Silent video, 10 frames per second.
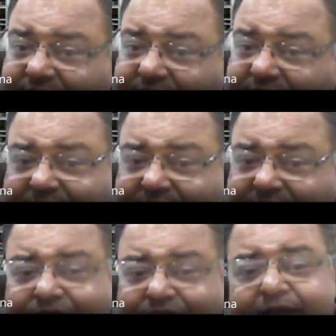
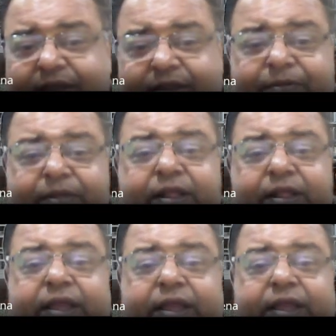spherical.
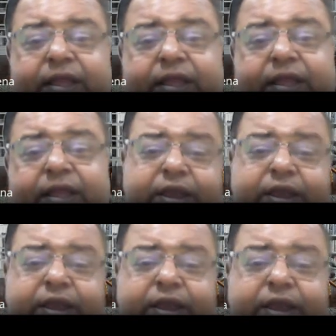Each public
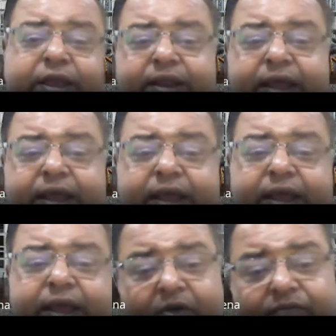information has
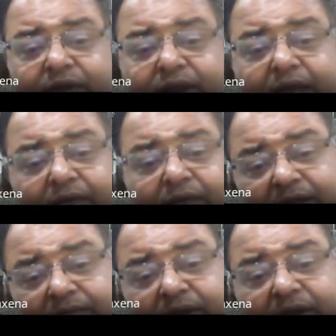often
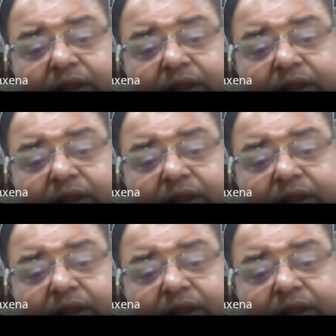available